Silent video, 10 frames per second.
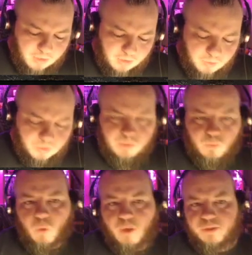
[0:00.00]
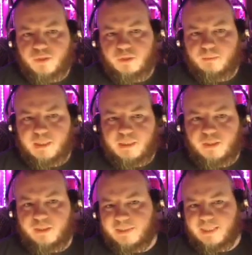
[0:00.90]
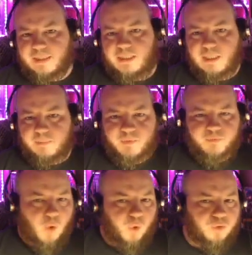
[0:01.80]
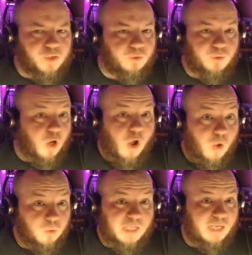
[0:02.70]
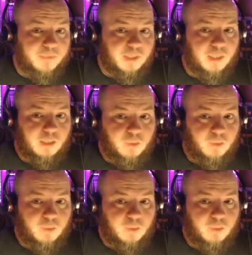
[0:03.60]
Usually once on a miniature and that's it. But for oils, you can do the whole damn thing.